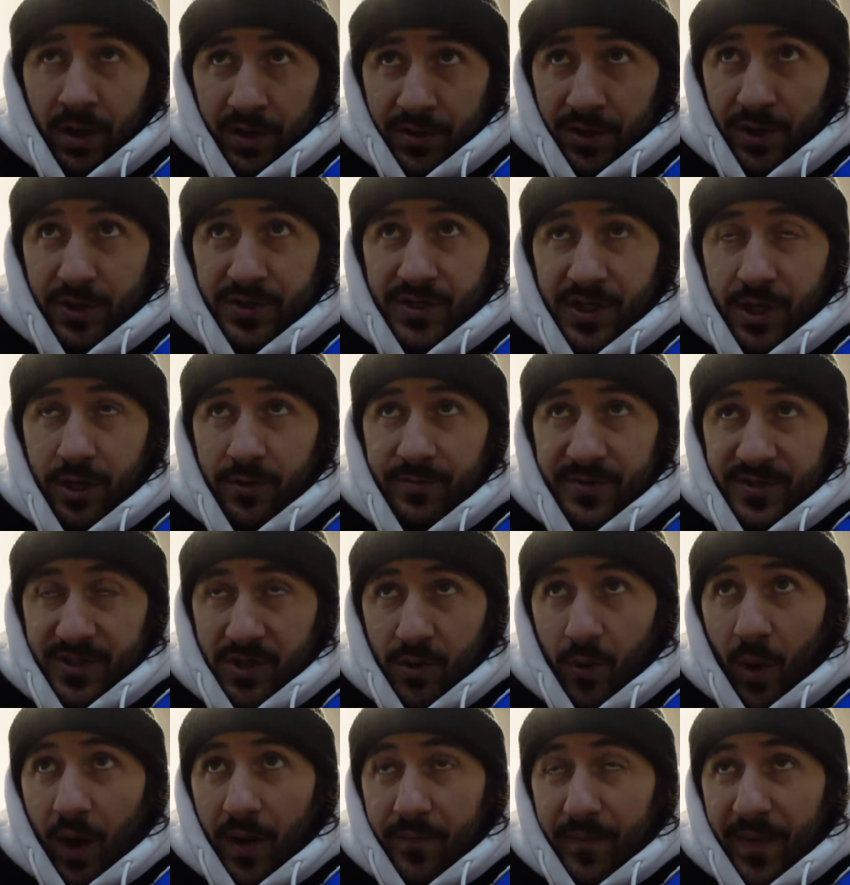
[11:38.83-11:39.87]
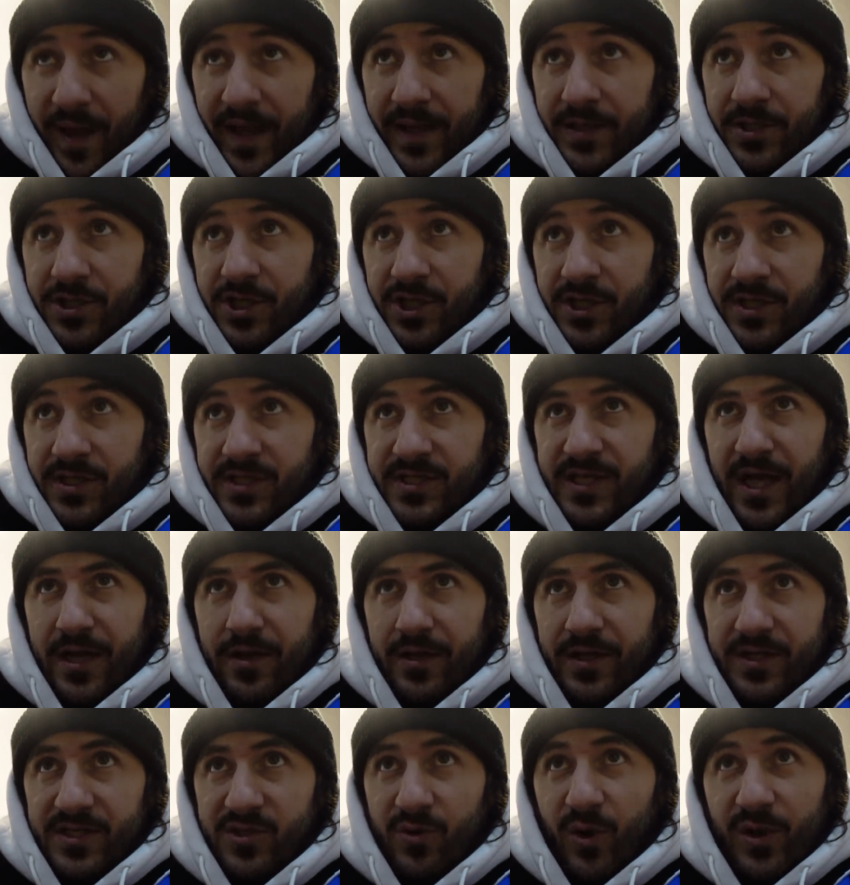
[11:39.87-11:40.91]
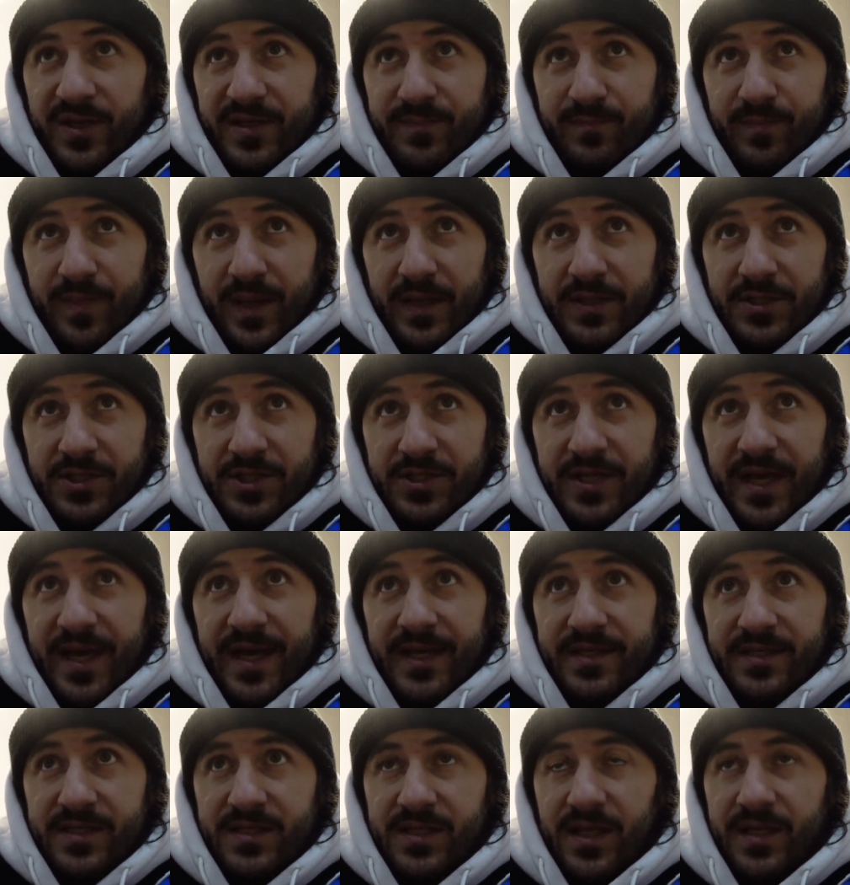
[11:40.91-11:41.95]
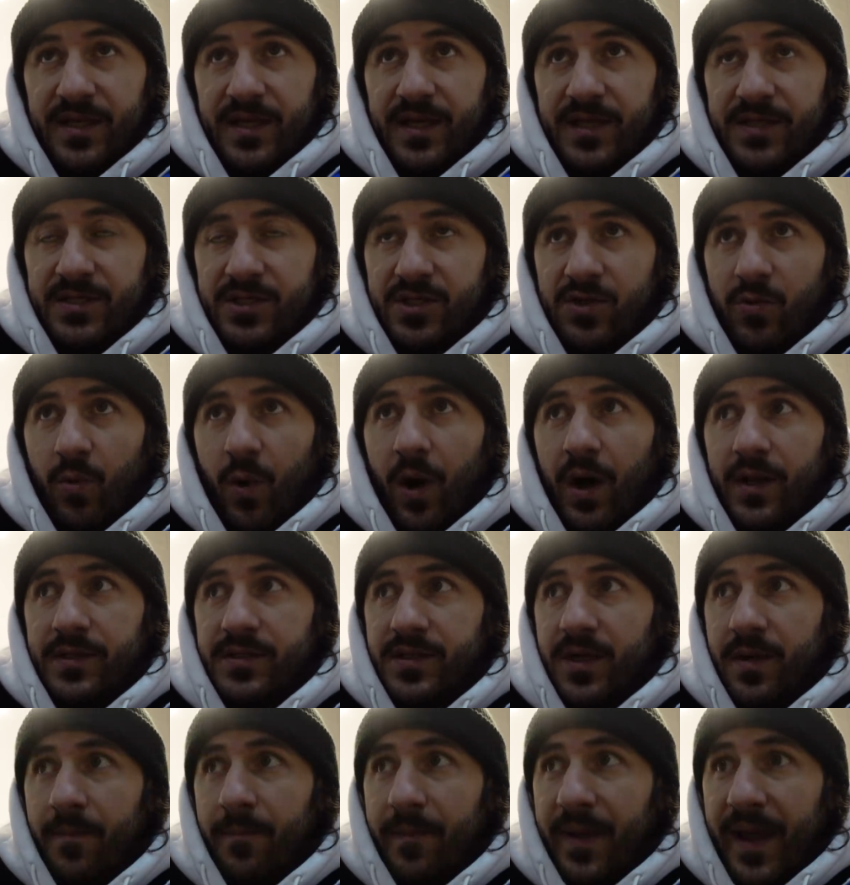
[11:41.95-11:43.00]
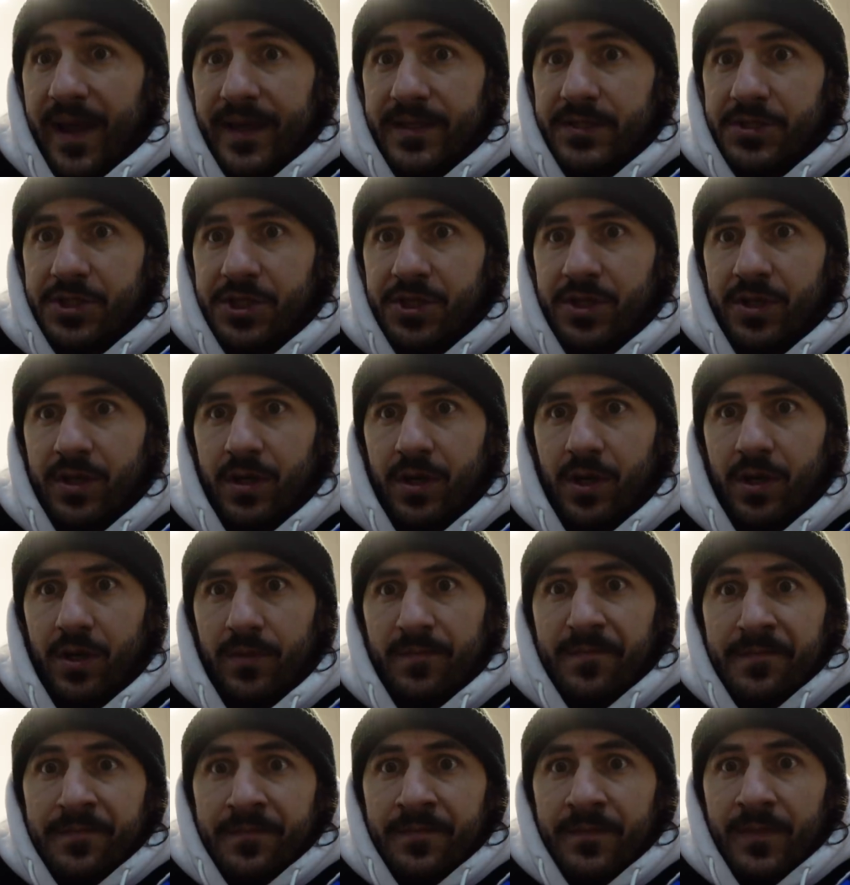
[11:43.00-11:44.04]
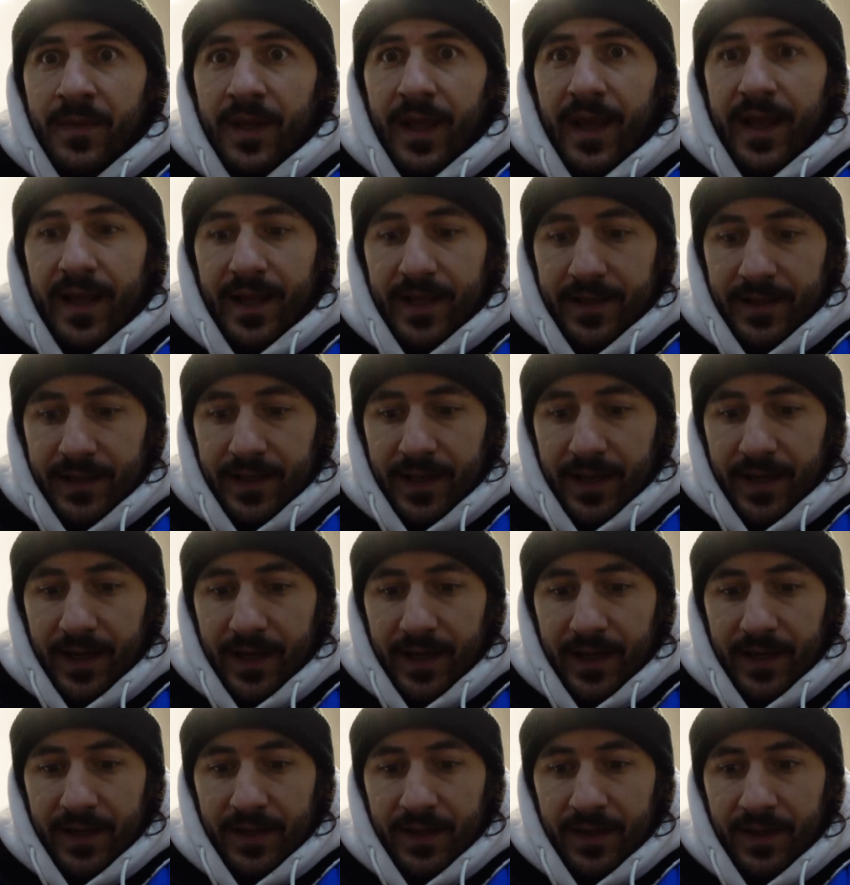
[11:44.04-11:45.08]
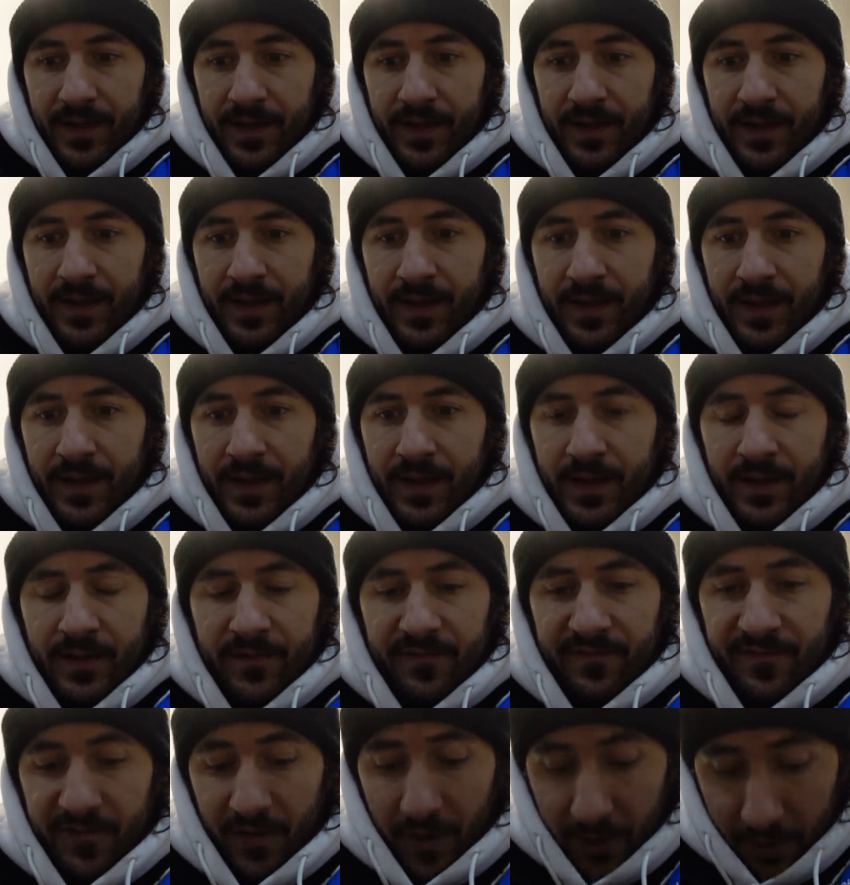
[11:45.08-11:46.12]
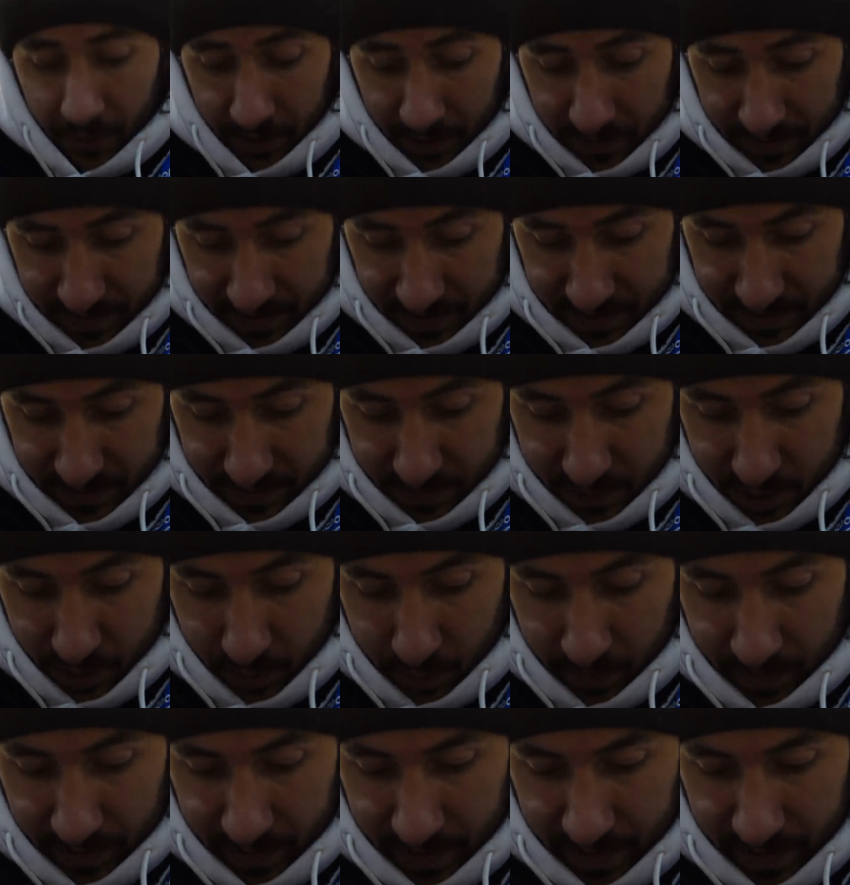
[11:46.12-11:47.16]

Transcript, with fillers: Thursday will be squat, bench. Saturday, squat, bench, dead. Sunday, squat, bench. And uh, flutter and things in between.